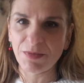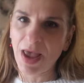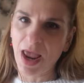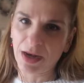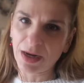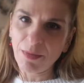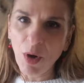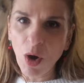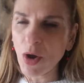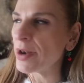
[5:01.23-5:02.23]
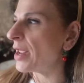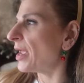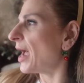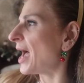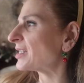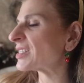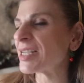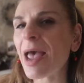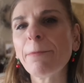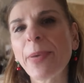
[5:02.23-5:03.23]
man. Come on, that's
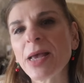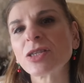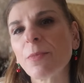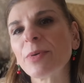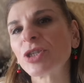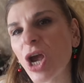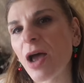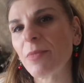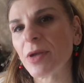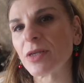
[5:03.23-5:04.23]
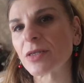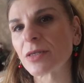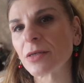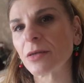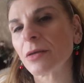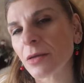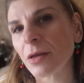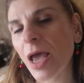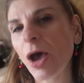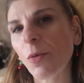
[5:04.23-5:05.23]
10 pairs of pyjamas.
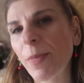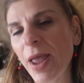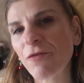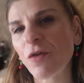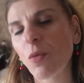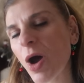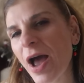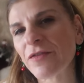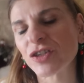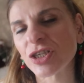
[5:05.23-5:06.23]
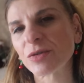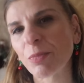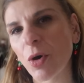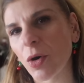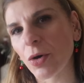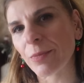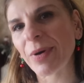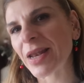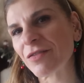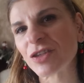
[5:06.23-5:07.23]
It'll pay for what I've just bought.
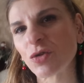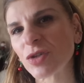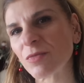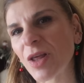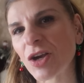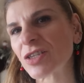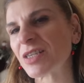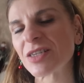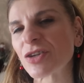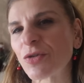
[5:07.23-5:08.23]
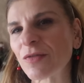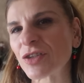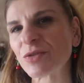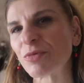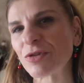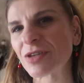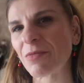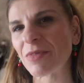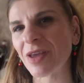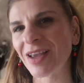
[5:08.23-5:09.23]
But I never told him that because he doesn't know I've just bought
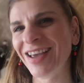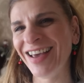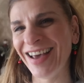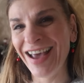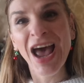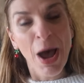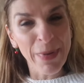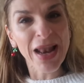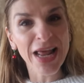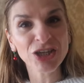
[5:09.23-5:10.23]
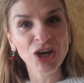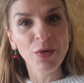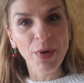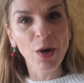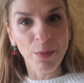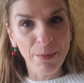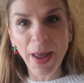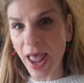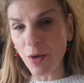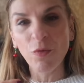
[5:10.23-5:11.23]
something. But it literally will
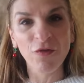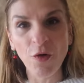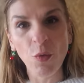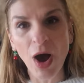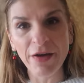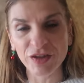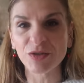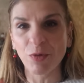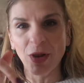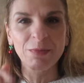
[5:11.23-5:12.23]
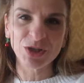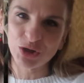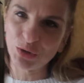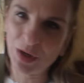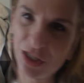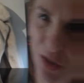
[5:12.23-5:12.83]
pay for what I've just bought. Let me show you what I